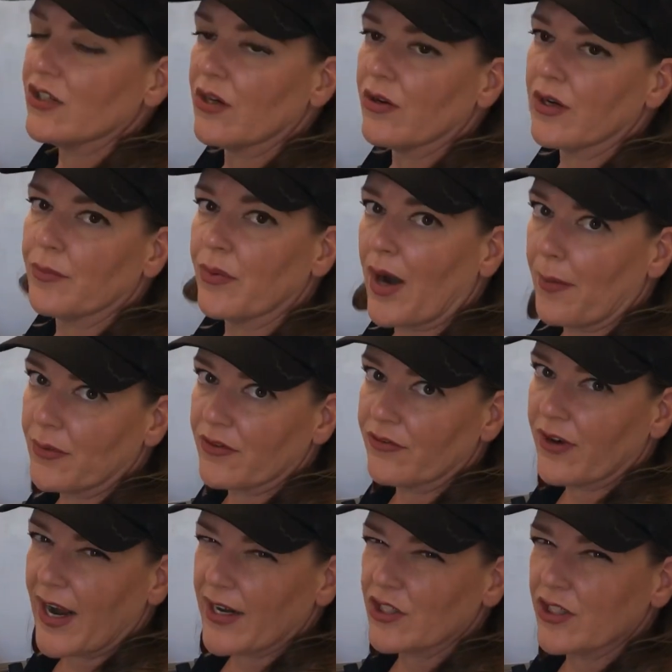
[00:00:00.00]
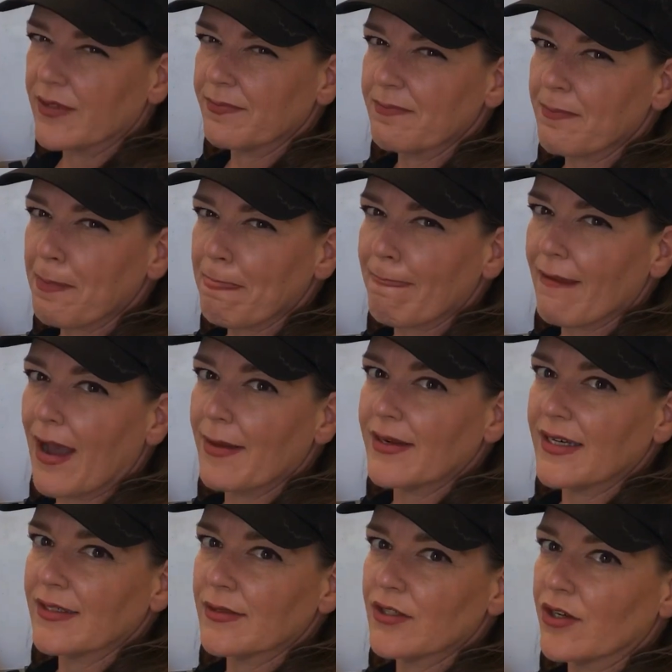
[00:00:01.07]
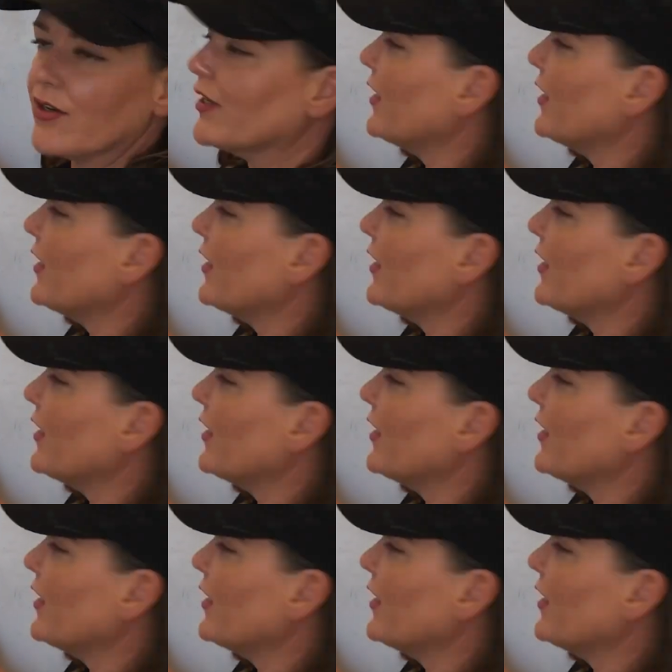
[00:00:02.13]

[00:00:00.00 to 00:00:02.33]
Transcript: or a proper fraction. I need to turn it